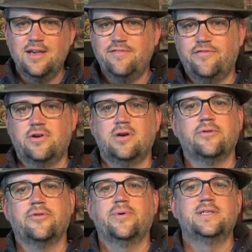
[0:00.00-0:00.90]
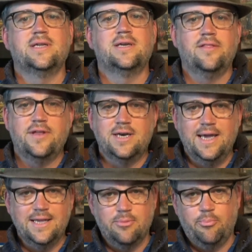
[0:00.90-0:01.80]
if for no other reason than
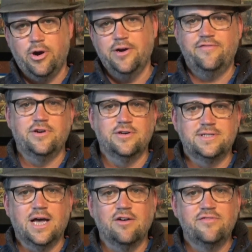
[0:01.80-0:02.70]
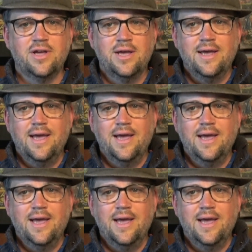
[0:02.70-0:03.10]
to get the park for yourself